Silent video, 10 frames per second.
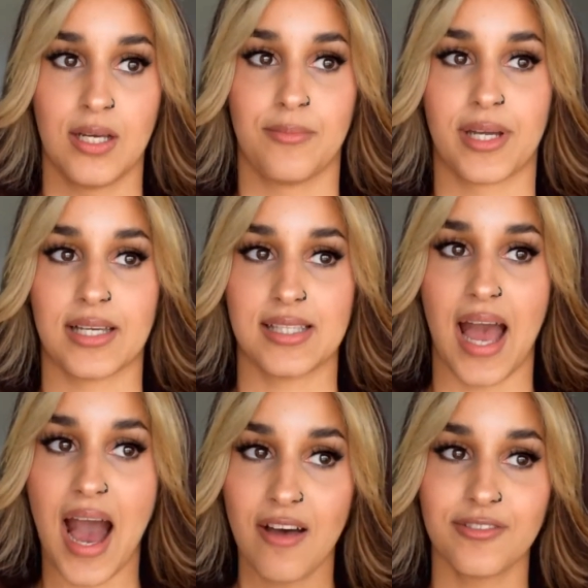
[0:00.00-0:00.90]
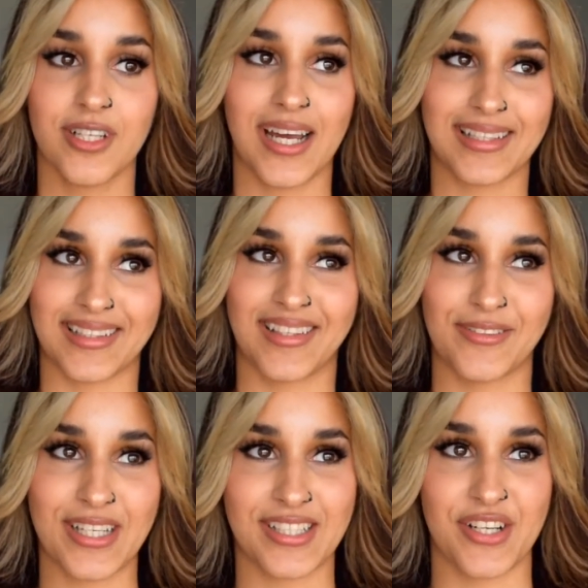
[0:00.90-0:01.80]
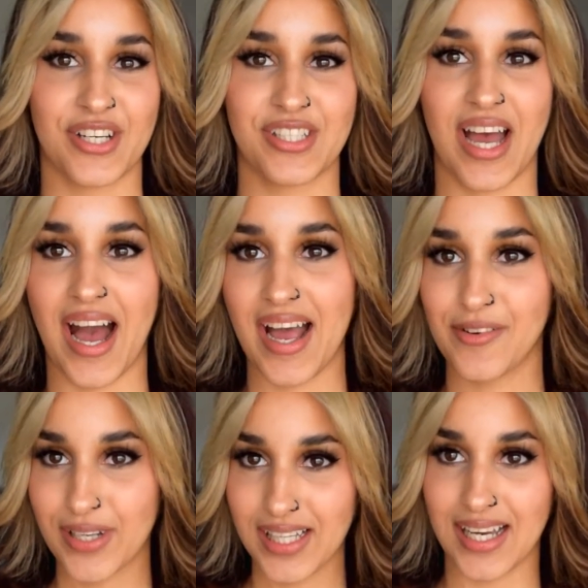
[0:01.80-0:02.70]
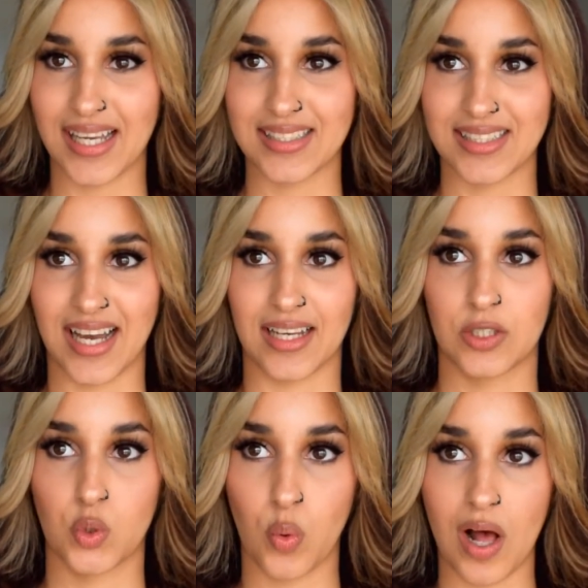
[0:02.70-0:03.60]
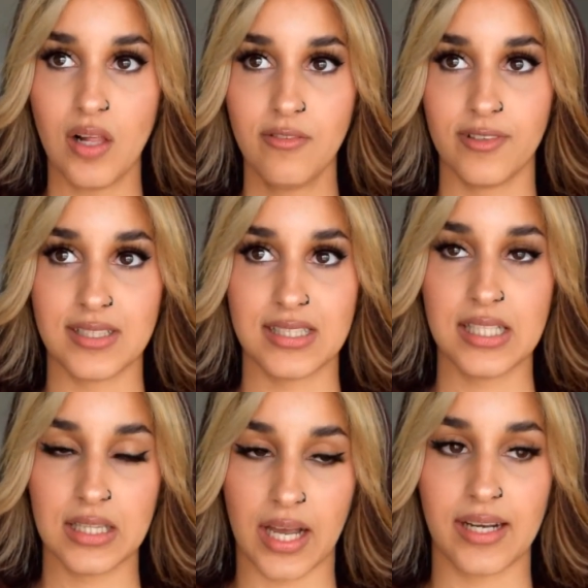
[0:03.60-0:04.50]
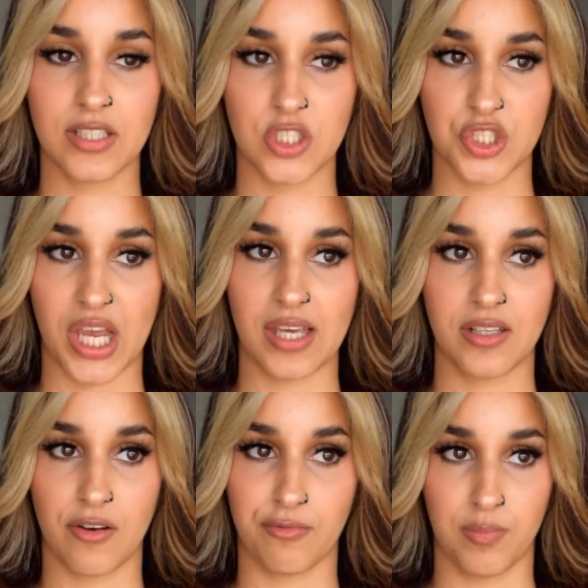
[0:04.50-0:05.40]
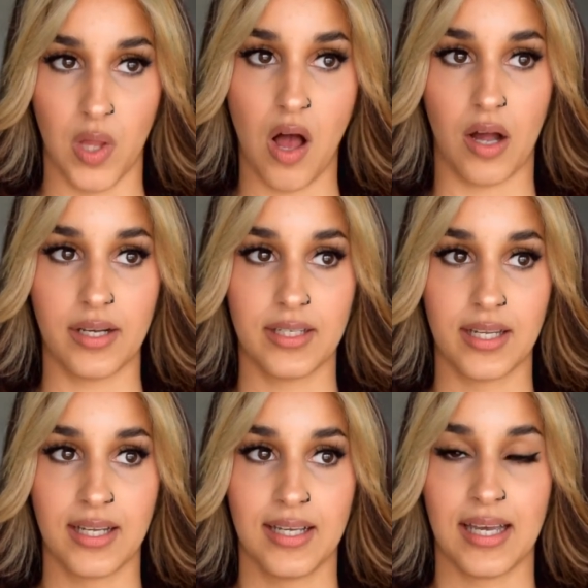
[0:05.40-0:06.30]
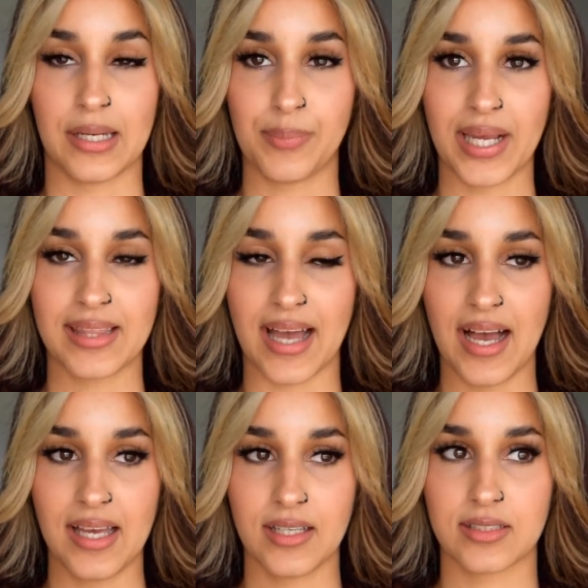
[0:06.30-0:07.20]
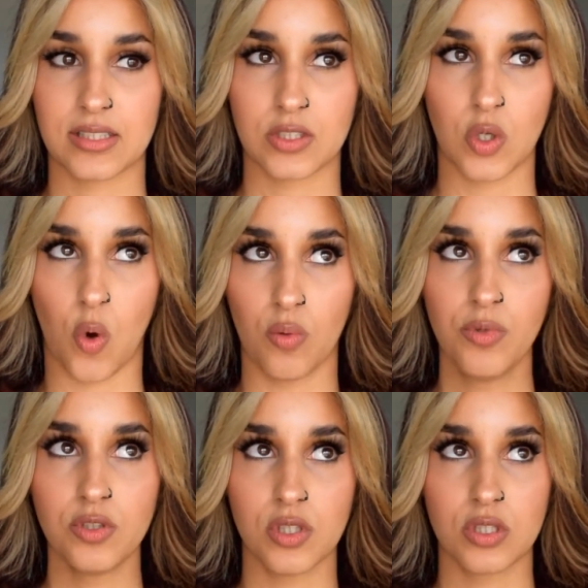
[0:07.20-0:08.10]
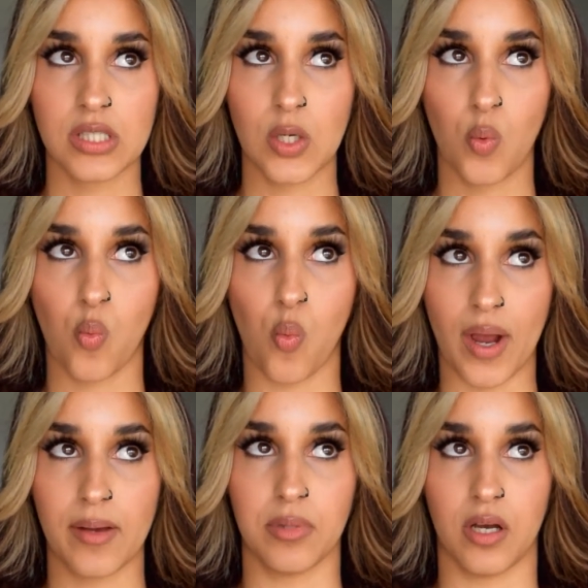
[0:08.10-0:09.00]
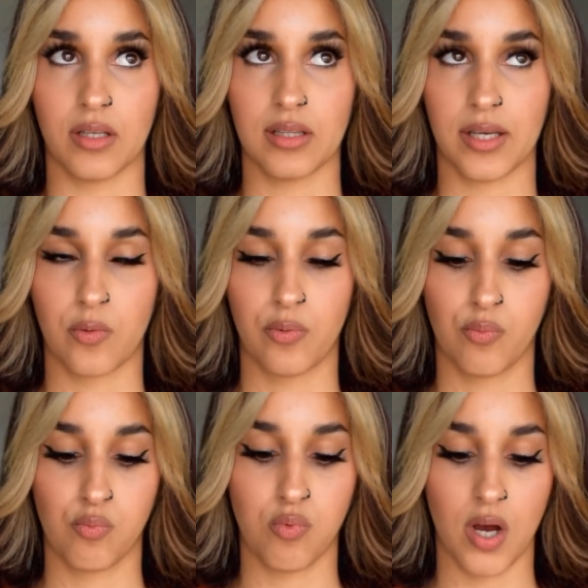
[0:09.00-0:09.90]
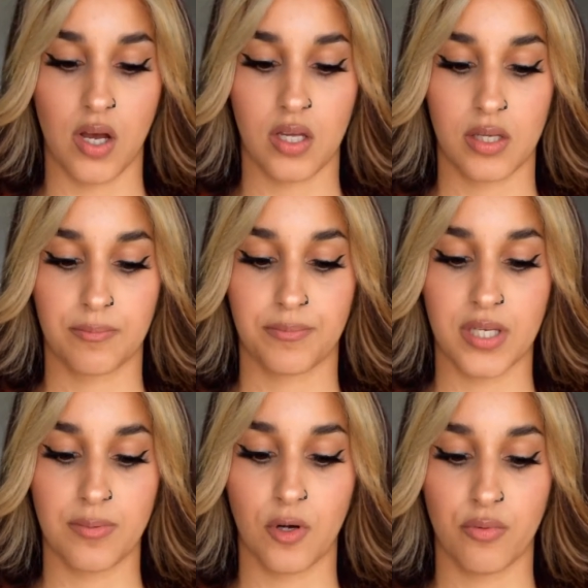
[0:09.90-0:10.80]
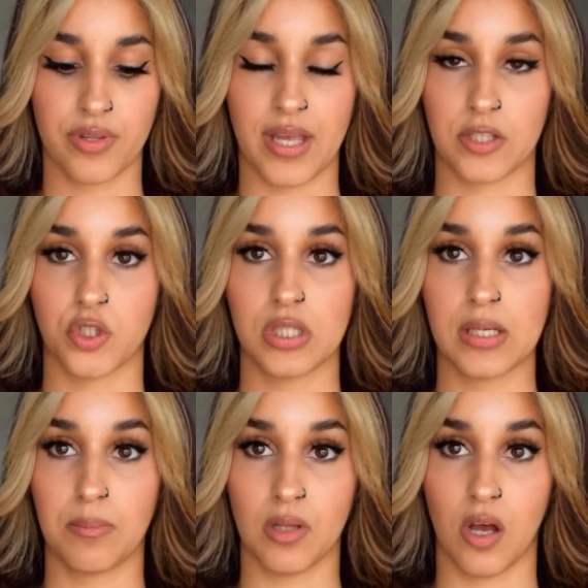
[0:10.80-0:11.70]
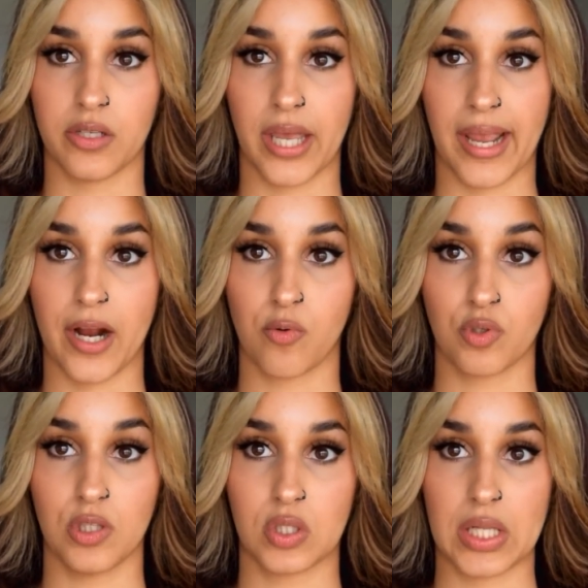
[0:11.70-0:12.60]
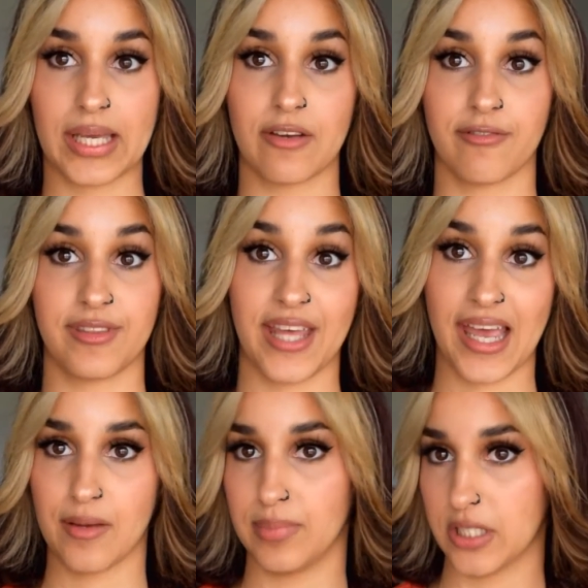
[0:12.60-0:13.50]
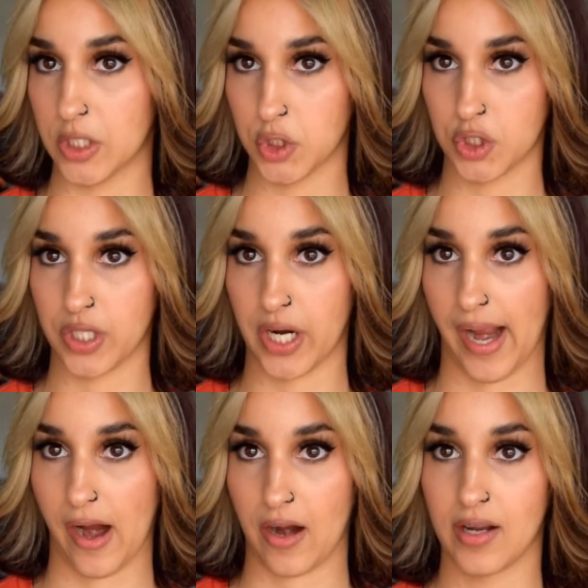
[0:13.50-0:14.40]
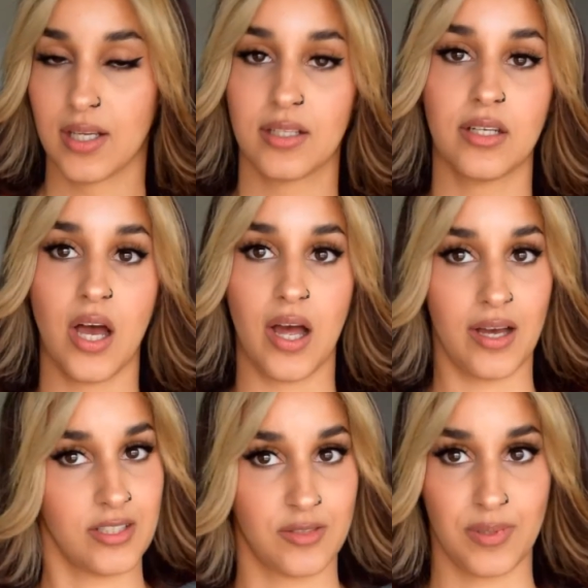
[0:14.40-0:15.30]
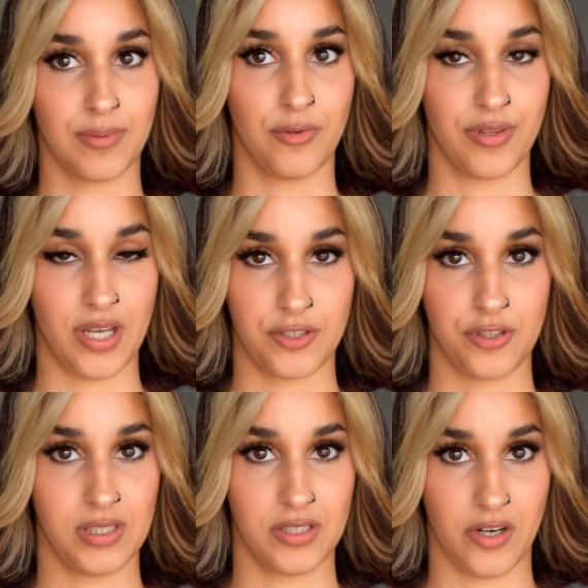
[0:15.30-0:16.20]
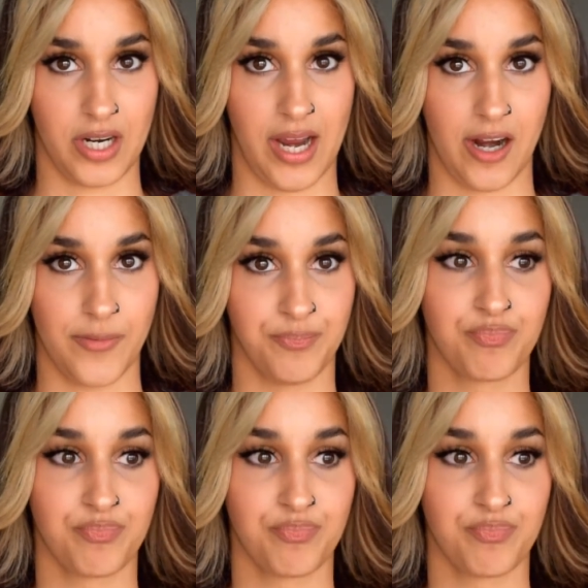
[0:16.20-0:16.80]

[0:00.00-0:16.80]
Because after I did the research, I realized that 12 is the lightest shade of blonde, and by that it almost looks like white blonde, like what people with naturally blonde hair would look like if they bleached their hair, not us, people with naturally dark hair.